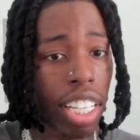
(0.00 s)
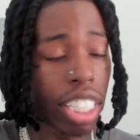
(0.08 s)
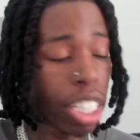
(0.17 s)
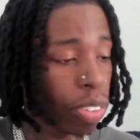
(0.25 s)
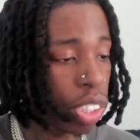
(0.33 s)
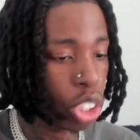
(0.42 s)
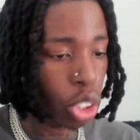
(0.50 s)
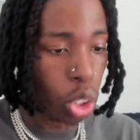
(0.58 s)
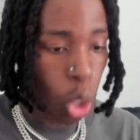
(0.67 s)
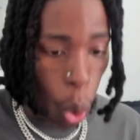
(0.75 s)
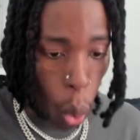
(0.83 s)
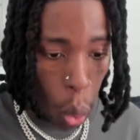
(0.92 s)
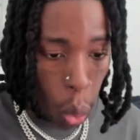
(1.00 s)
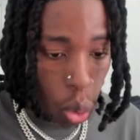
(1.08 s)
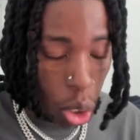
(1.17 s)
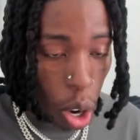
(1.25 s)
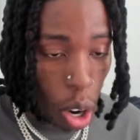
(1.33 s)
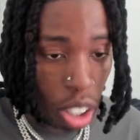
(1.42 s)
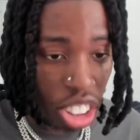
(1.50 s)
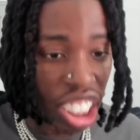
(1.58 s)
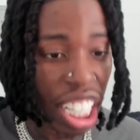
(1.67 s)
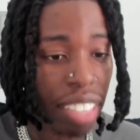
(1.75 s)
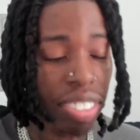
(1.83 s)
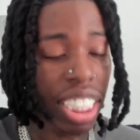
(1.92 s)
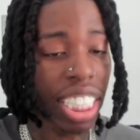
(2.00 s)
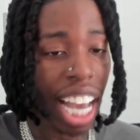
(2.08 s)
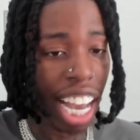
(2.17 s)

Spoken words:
There is no longevity